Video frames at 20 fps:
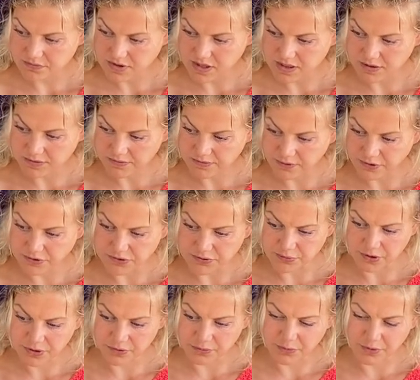the first
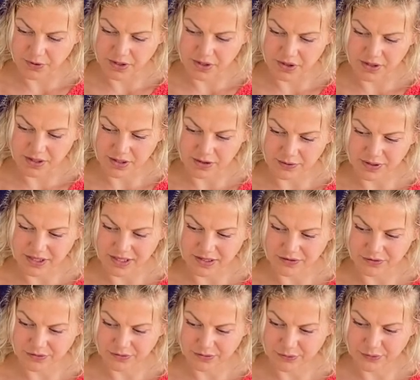one we're gonna look
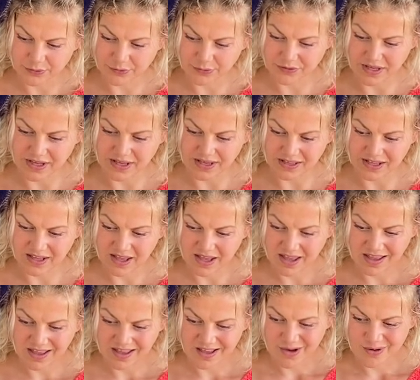into today
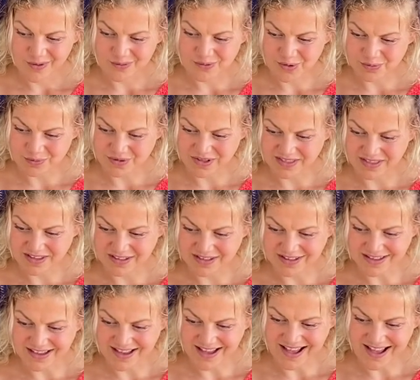will be
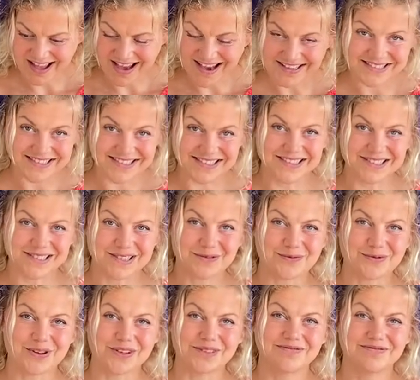the high sensitive
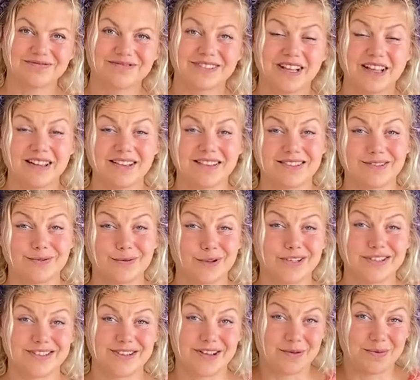one. Yeah, this one
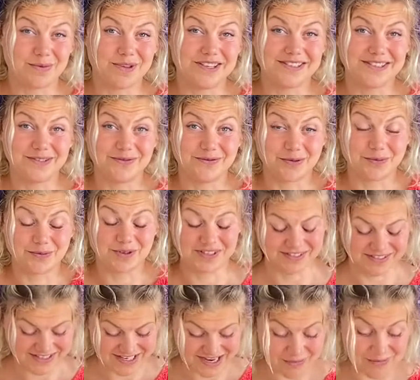is gonna be easy for me.
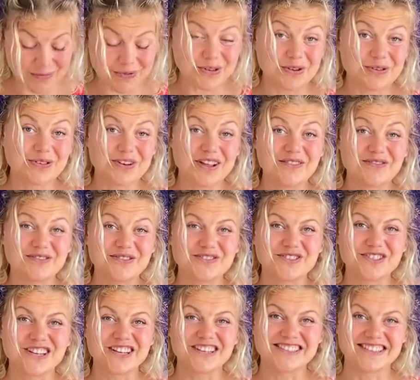I don't have to
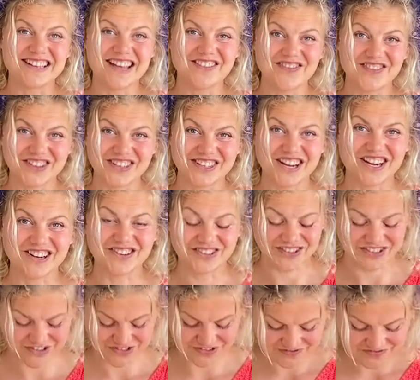change that much
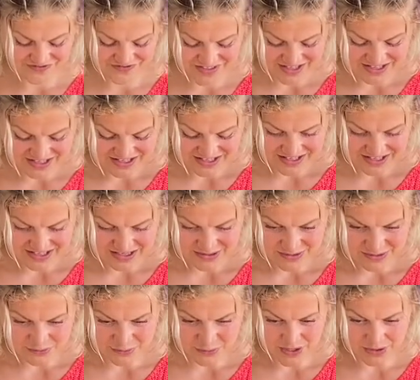character.
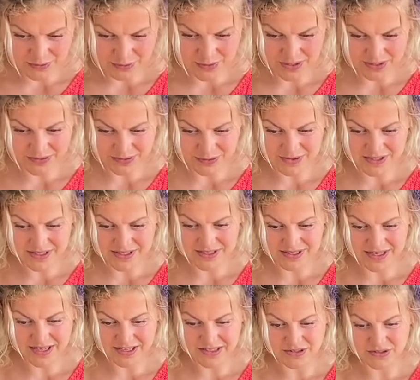So what I wanna do is
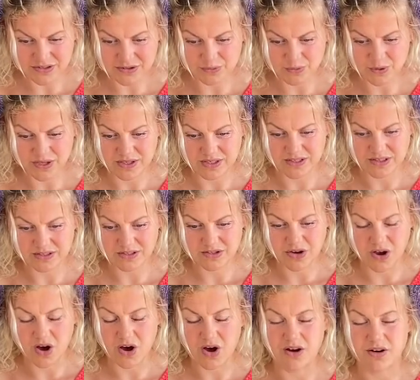I just wanna
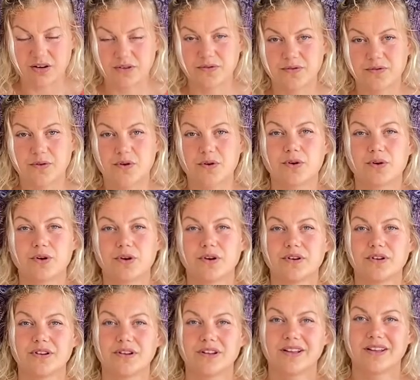talk
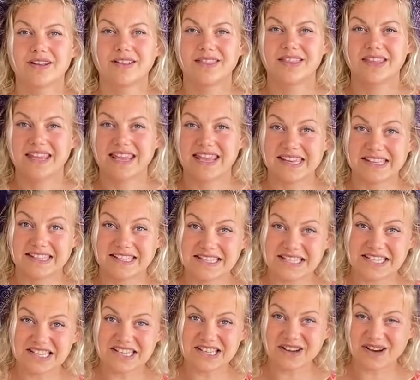for the
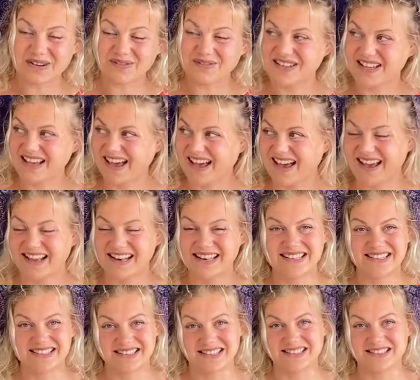energy of the highly
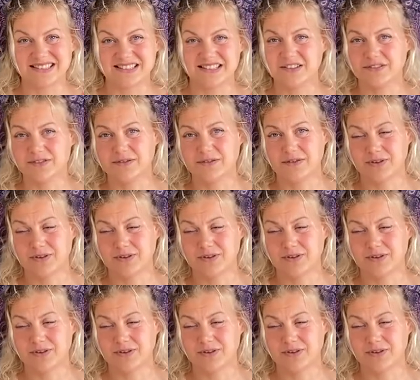sensitive